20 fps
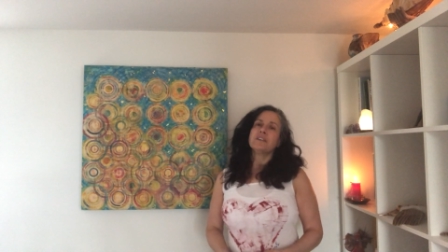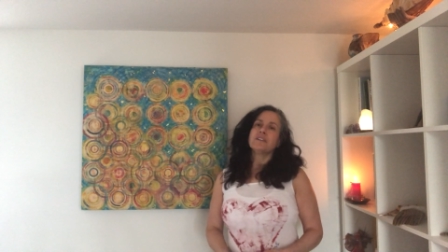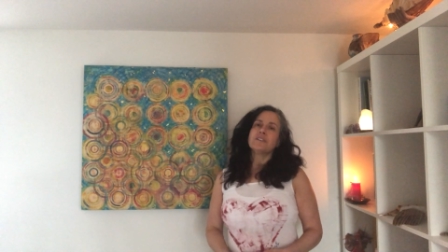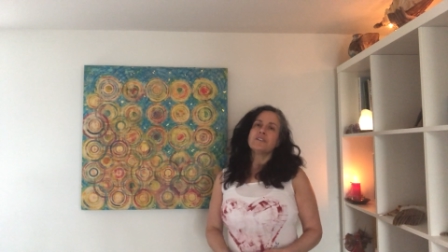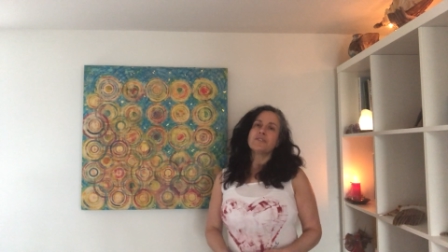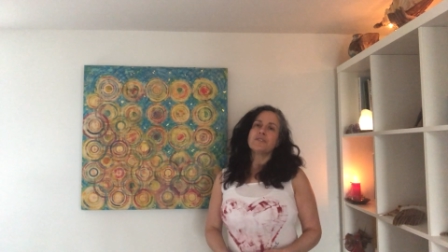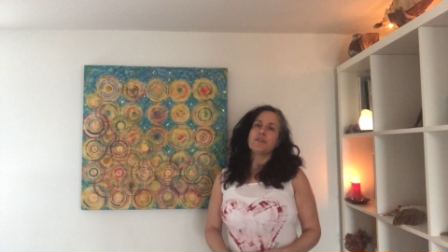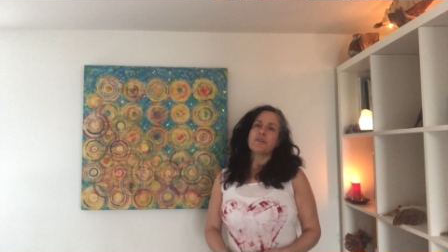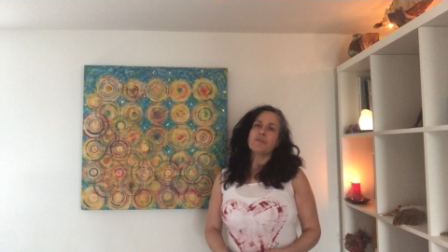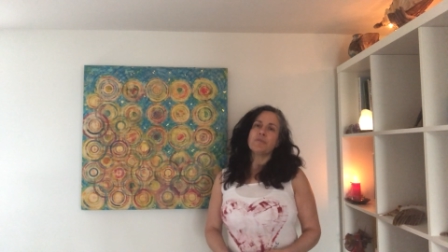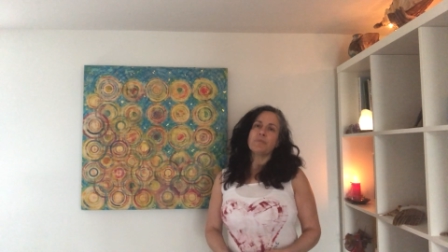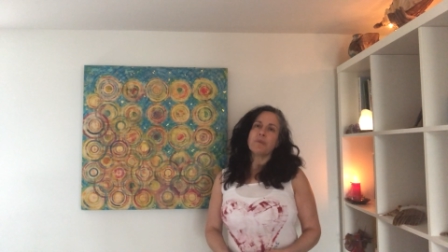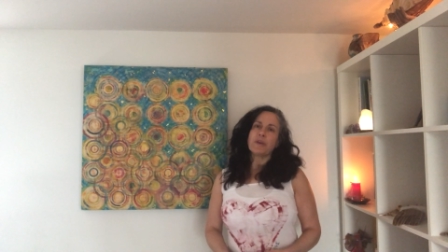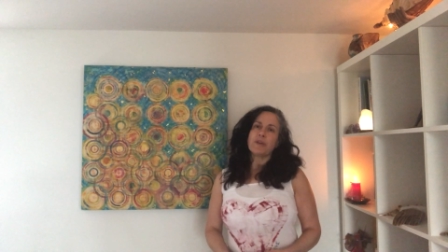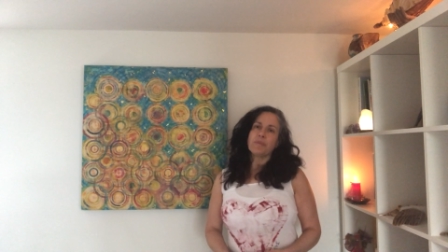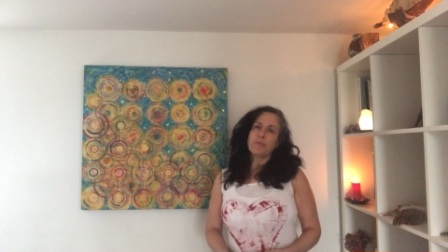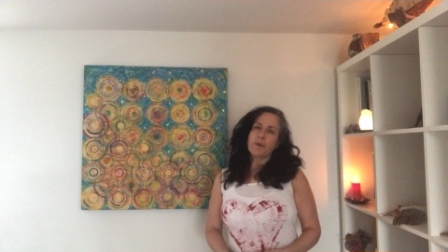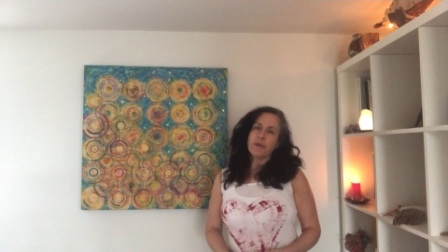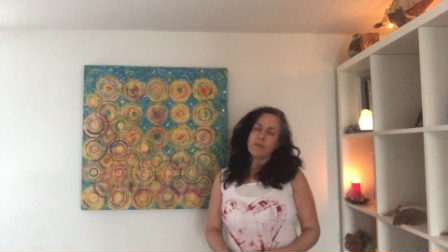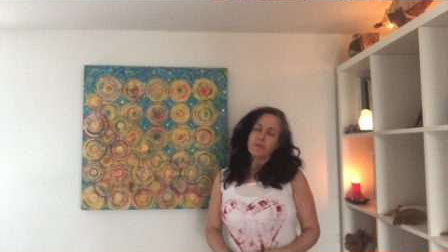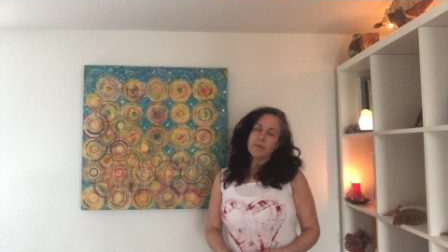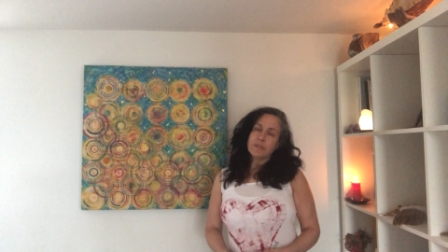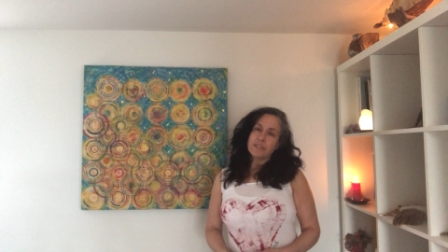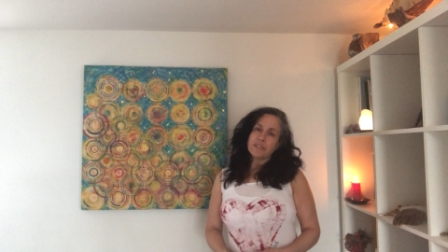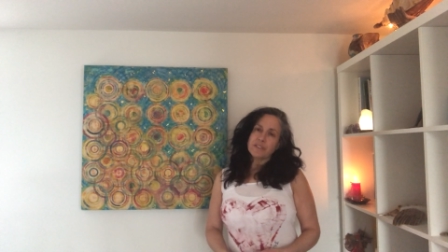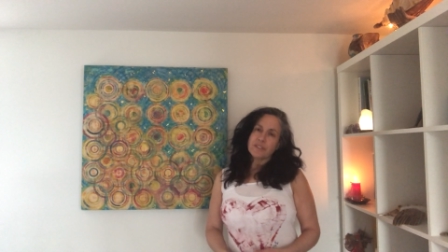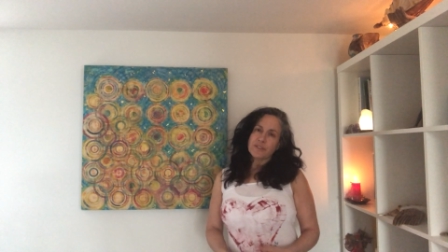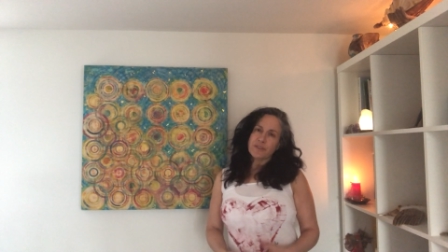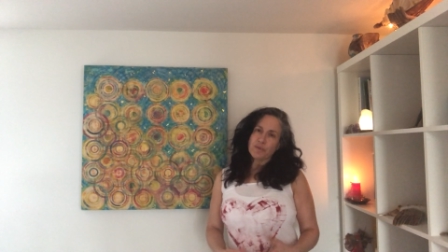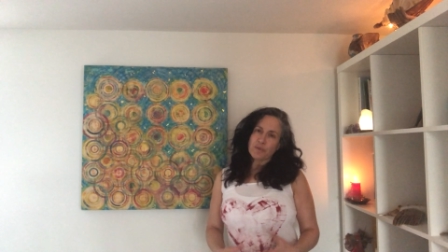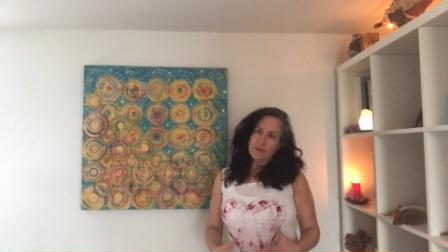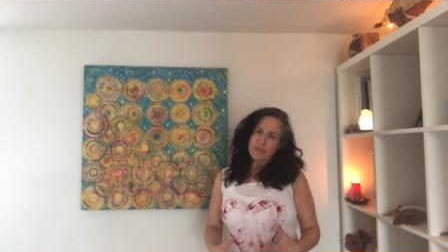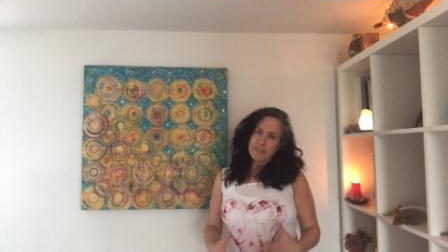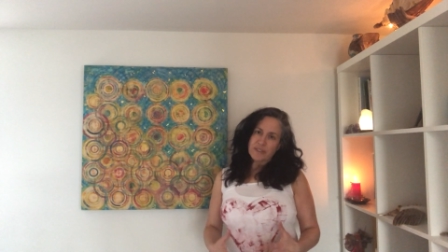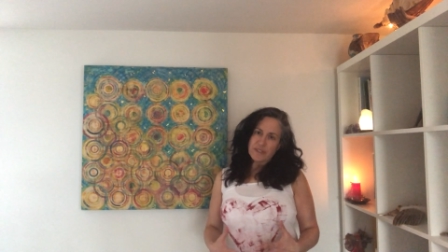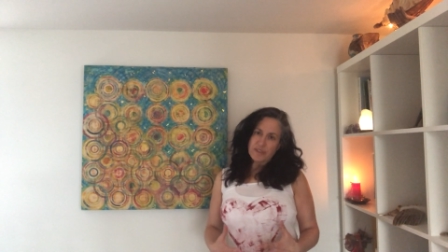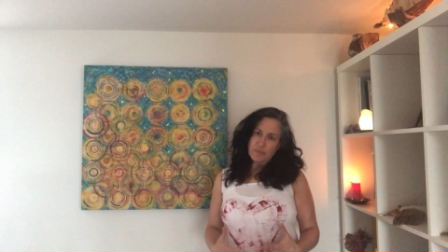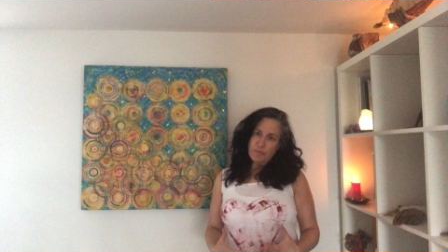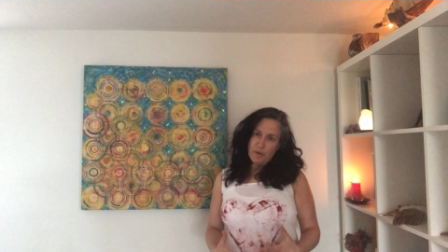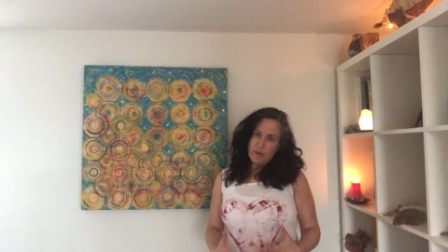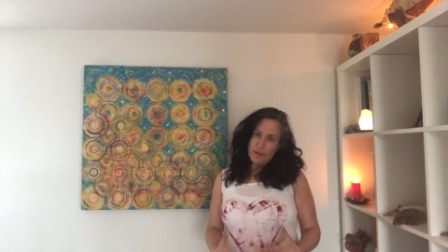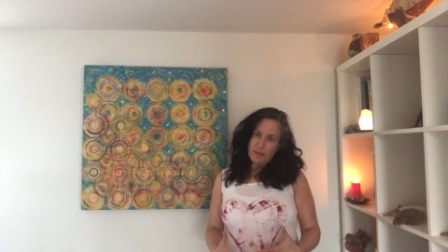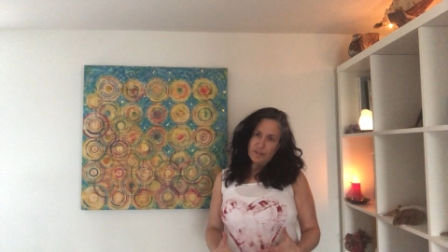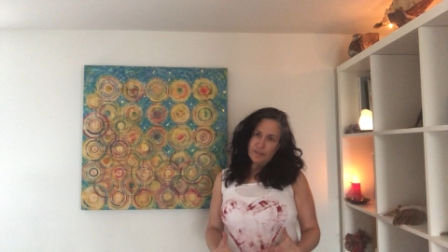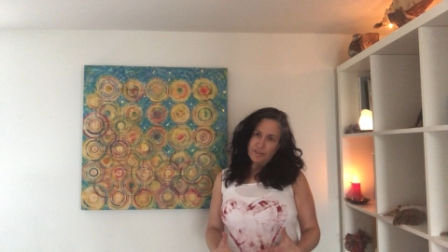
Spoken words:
So my apartment is quite small,